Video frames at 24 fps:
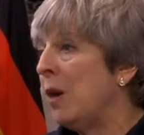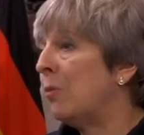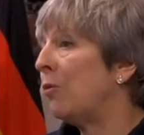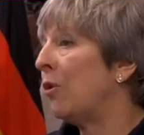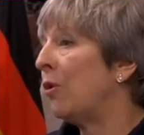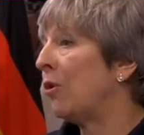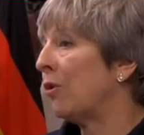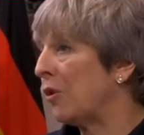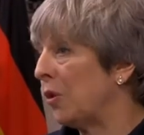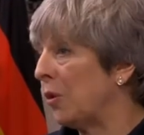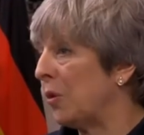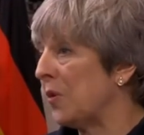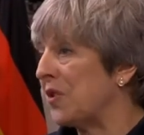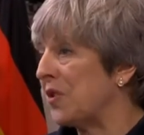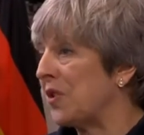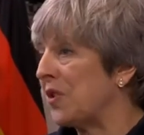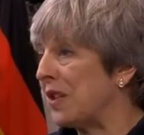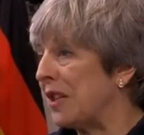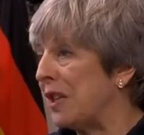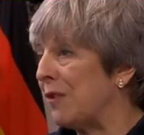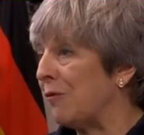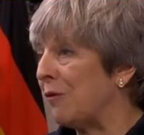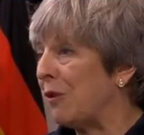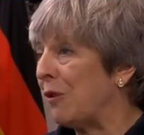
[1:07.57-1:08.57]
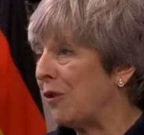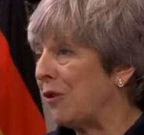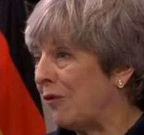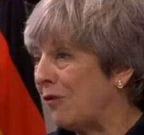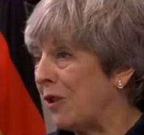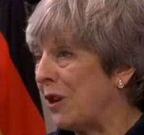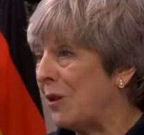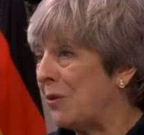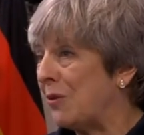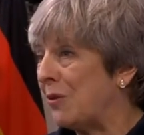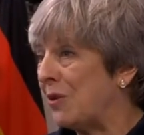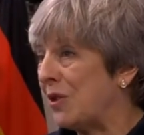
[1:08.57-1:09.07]
We're on course to deliver on the
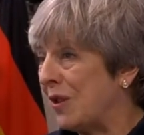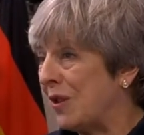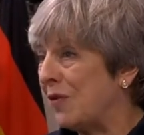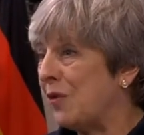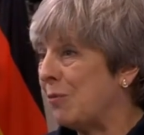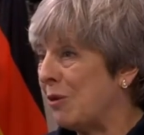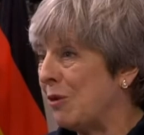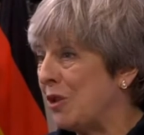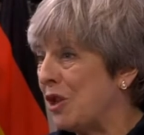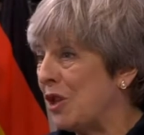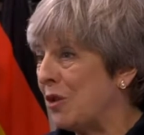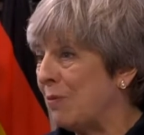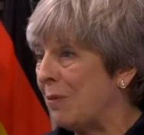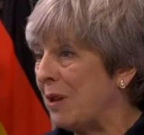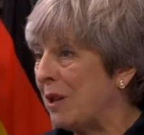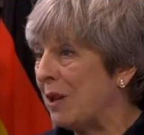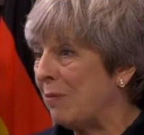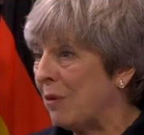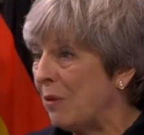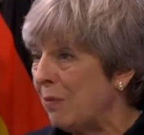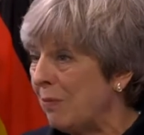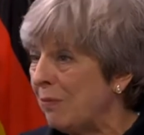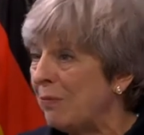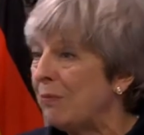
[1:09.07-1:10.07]
vote of the British people.